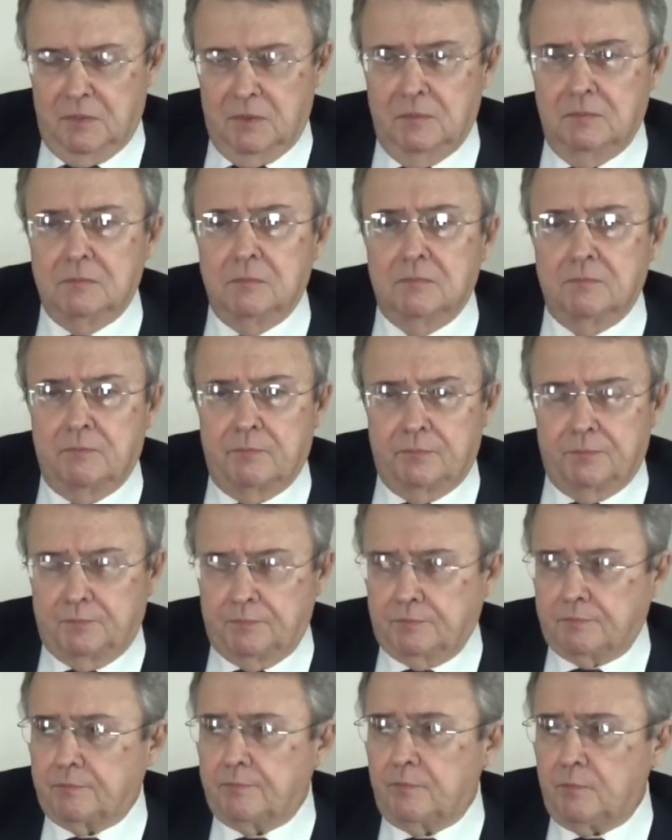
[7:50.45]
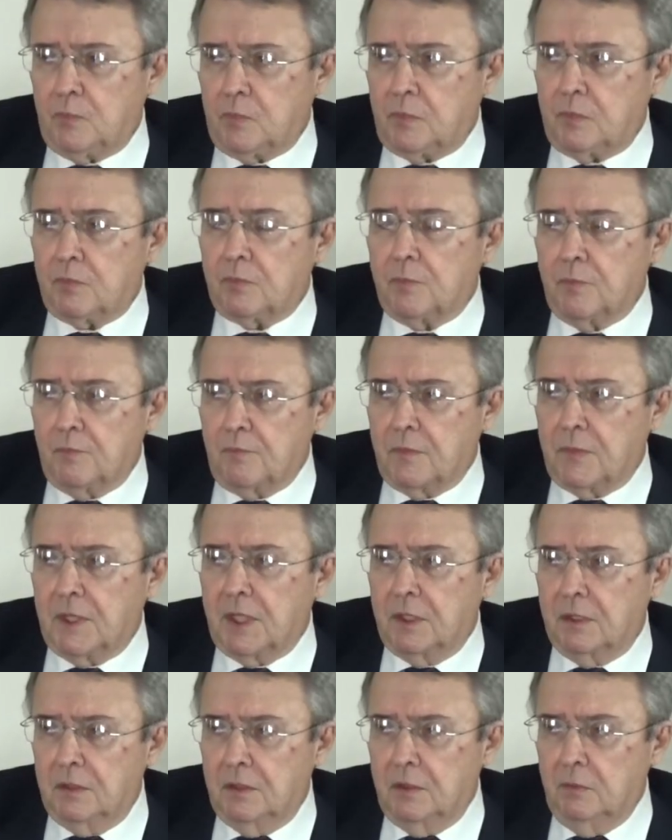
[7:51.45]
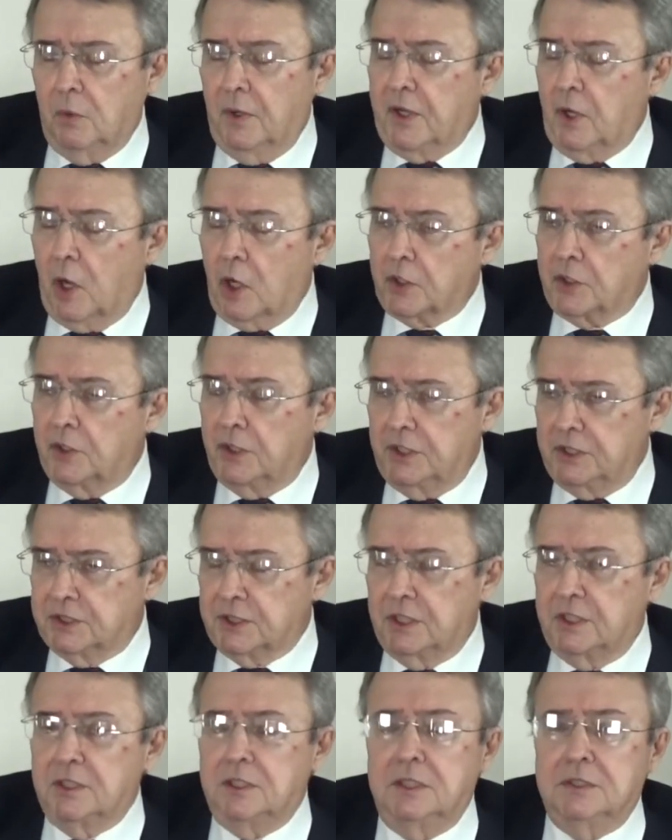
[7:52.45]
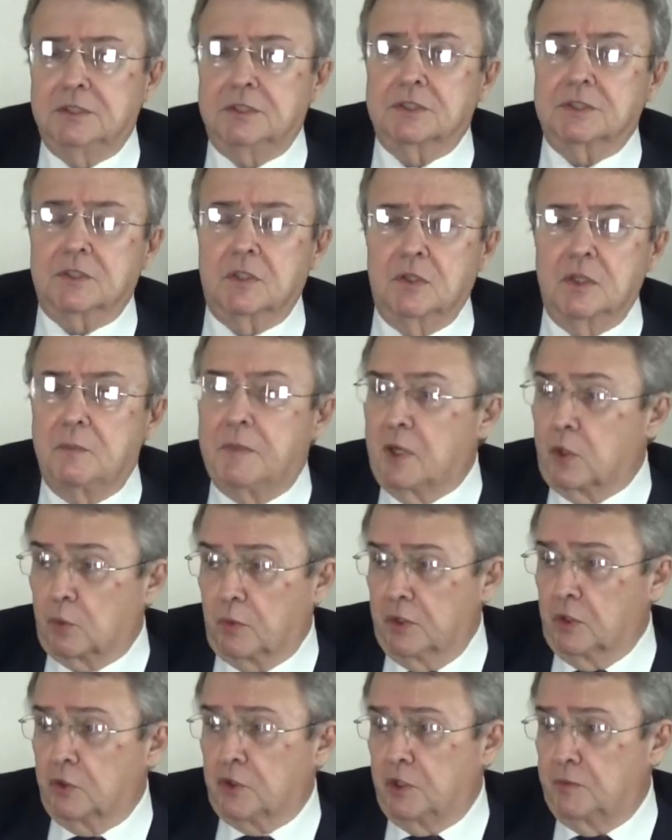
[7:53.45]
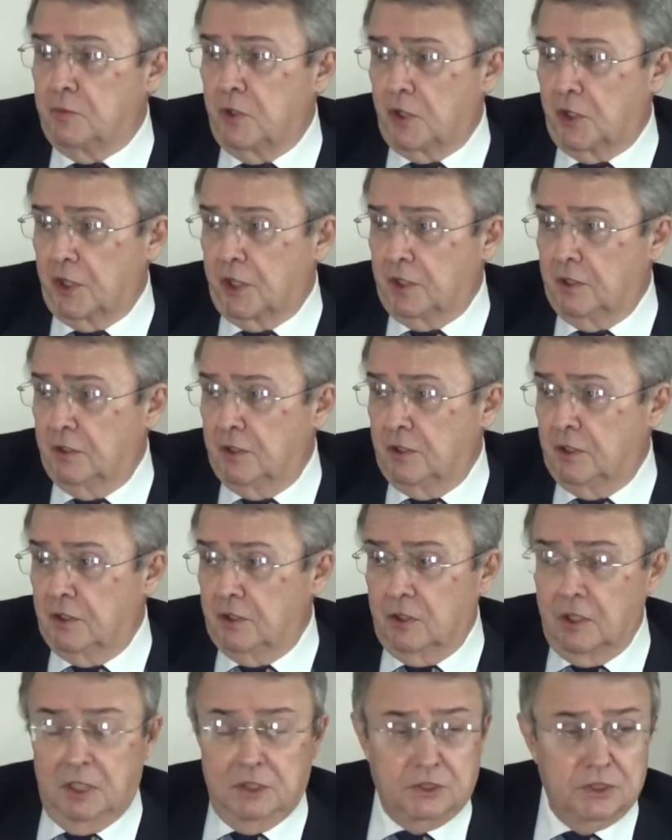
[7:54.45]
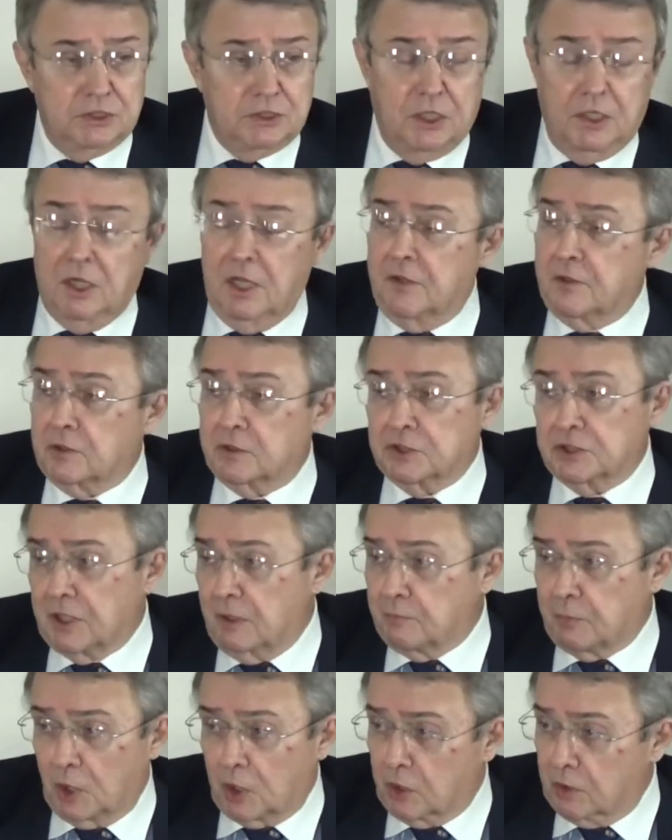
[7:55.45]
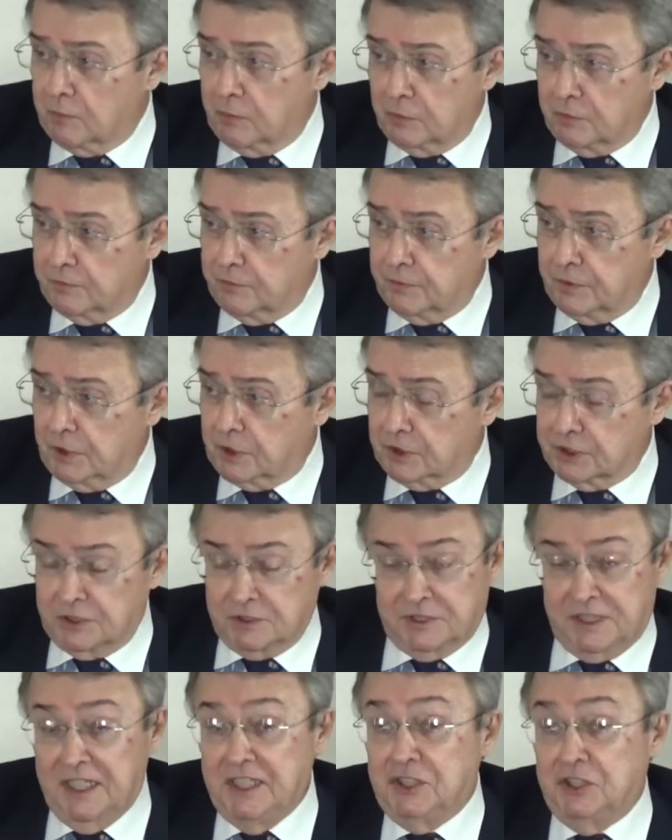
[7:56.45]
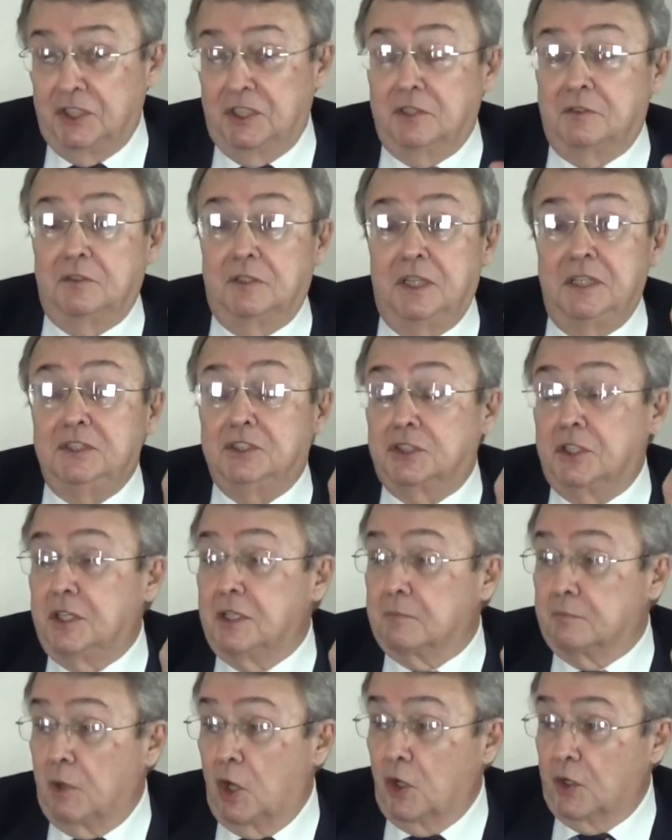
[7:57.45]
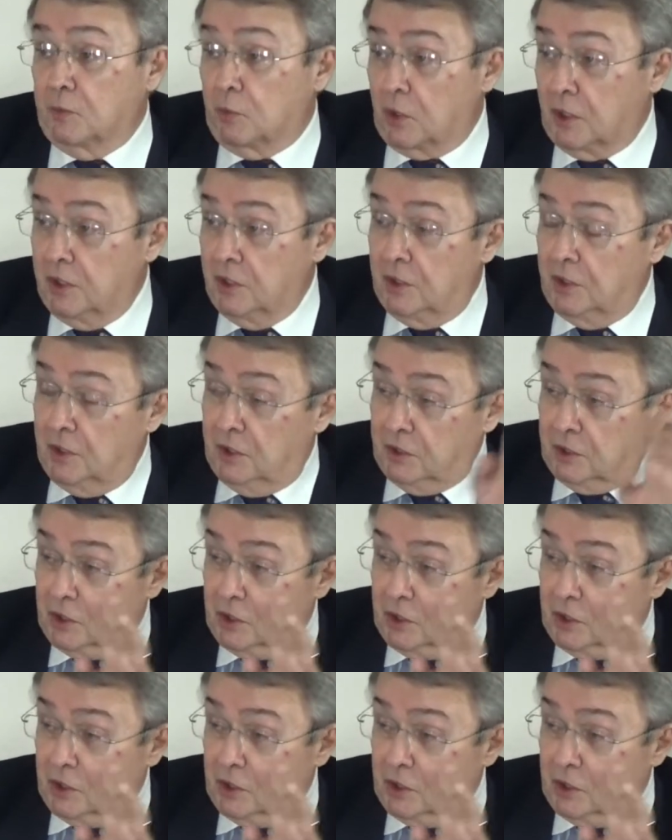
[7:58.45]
Uh, you know, and plan it out. We argued. He said this is going to be a real community, not just another suburb. Yeah. Because it's easy in D.C. and Baltimore.